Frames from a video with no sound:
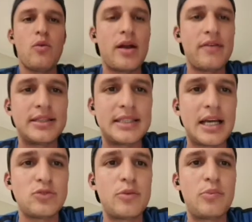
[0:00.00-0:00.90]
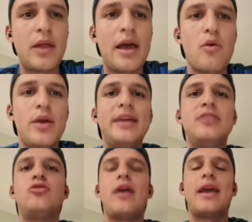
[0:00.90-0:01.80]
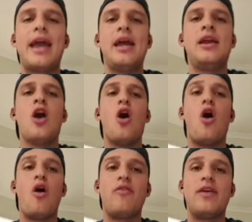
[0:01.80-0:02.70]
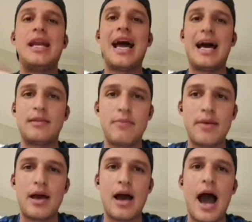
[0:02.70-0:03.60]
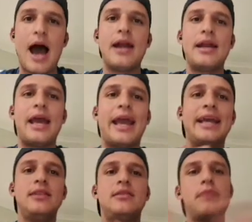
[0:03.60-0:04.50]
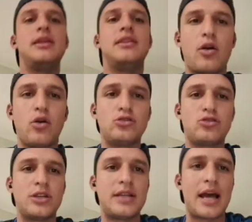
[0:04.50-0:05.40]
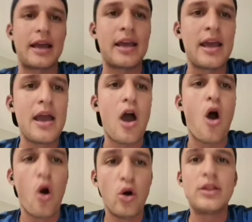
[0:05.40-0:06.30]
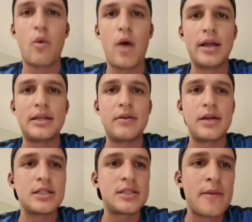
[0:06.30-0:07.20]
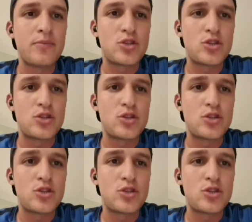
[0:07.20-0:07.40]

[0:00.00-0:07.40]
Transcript: we need to again overlap and hit them in the counter attack on the wide areas.